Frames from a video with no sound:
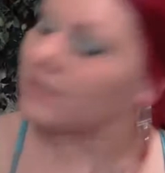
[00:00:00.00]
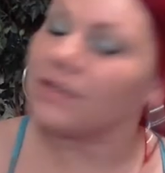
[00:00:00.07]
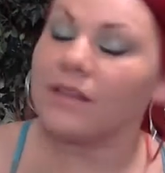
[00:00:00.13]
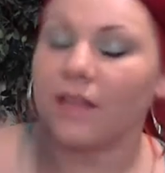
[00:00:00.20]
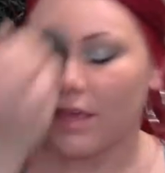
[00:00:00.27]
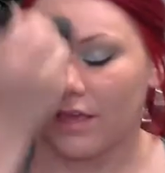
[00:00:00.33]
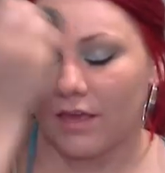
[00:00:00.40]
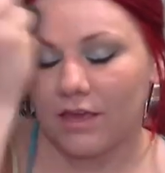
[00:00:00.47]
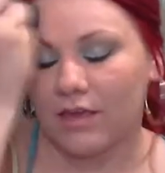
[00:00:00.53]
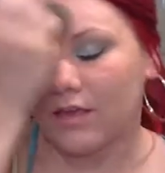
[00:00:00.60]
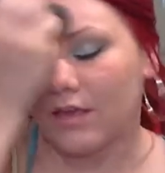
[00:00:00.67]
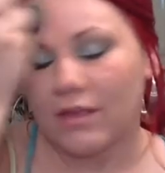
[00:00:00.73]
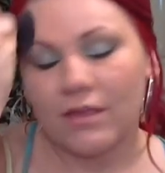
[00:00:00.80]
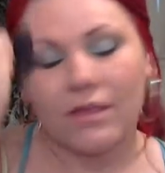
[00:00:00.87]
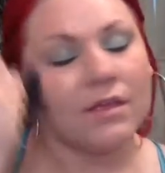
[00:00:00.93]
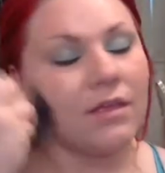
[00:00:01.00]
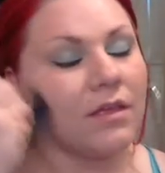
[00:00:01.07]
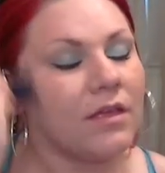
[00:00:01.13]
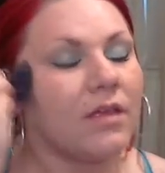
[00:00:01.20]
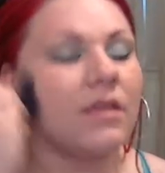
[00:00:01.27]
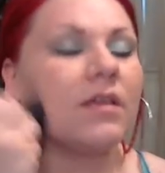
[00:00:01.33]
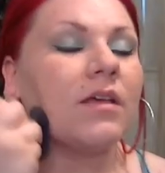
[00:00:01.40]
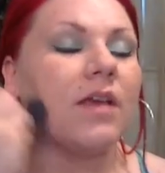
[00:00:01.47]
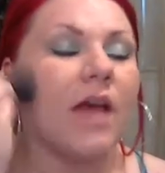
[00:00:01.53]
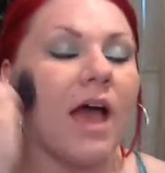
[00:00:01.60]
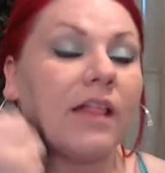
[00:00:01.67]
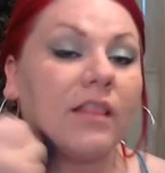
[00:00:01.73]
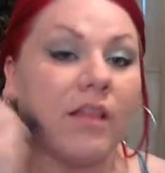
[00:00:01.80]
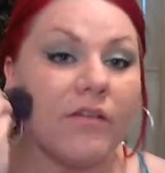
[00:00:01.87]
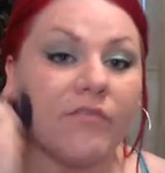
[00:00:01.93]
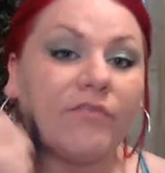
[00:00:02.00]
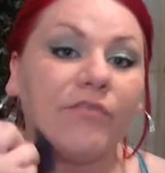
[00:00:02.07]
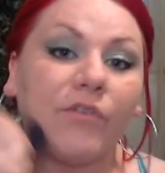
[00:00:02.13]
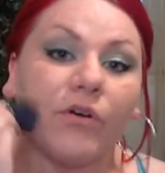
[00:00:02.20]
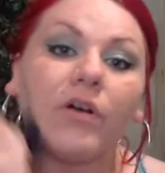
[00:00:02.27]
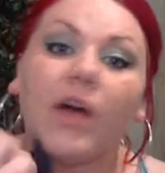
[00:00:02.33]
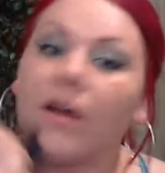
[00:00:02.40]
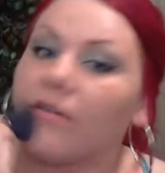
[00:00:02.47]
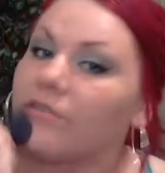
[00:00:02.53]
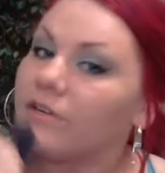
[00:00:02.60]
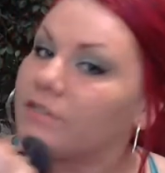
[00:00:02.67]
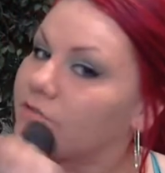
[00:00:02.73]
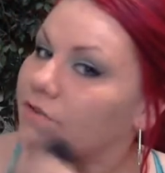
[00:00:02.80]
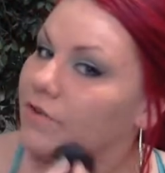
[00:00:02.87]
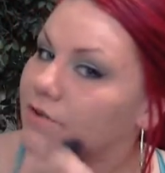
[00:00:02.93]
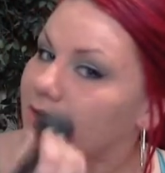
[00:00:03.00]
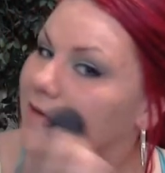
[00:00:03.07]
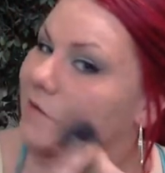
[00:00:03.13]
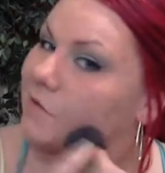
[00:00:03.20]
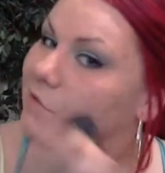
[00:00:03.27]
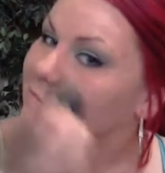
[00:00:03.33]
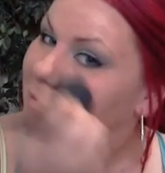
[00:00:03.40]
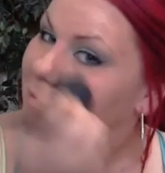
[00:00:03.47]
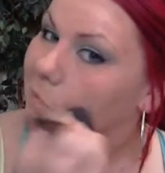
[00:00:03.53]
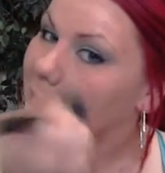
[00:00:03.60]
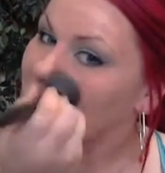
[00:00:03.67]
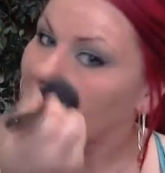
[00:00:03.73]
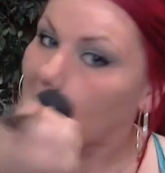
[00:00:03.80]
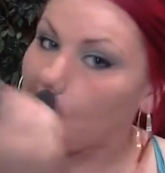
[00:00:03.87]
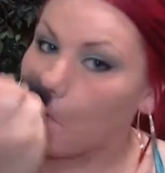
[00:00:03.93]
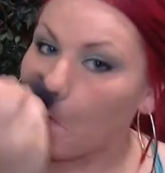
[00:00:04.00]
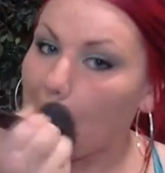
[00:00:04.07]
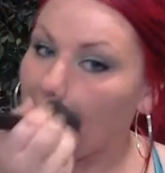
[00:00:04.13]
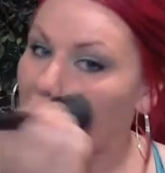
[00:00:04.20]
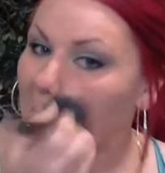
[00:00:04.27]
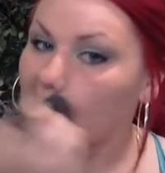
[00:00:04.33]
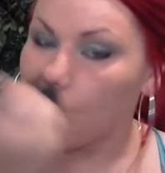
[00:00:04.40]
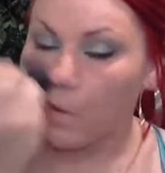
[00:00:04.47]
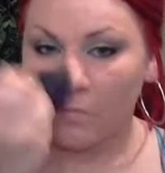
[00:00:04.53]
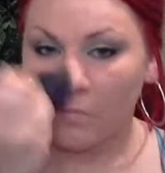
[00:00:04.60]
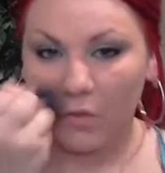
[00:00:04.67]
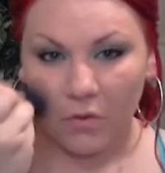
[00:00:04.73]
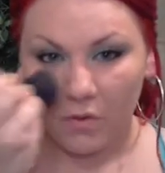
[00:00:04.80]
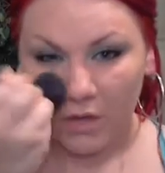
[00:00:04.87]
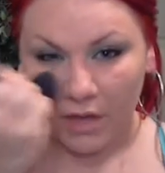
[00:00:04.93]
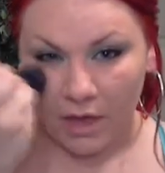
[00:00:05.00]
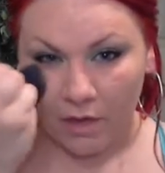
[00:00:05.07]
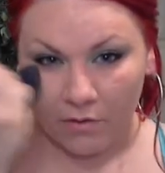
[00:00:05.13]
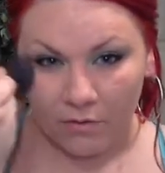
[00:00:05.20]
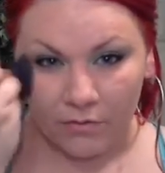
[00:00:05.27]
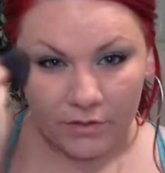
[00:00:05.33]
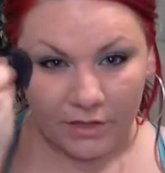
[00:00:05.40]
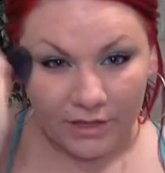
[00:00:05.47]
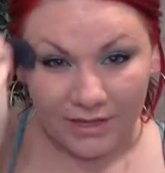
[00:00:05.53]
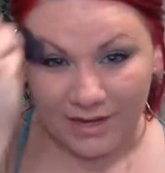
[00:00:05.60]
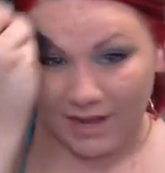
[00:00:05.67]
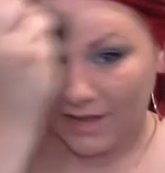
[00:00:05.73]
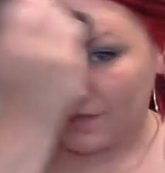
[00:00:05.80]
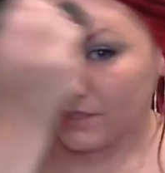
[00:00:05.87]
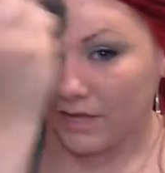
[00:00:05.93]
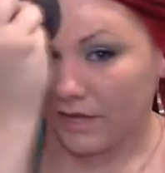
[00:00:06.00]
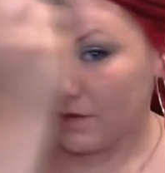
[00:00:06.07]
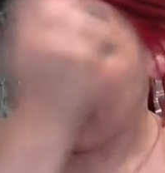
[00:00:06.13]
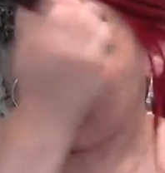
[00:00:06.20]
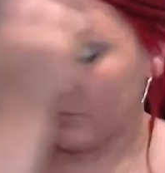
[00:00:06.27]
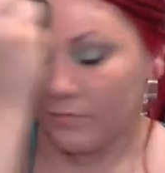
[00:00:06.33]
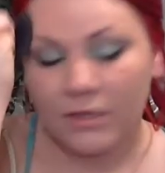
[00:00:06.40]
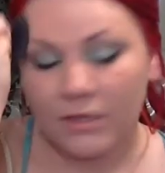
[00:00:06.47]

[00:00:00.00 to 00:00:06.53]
like, I love full coverage foundation when I'm going out, like nighttime,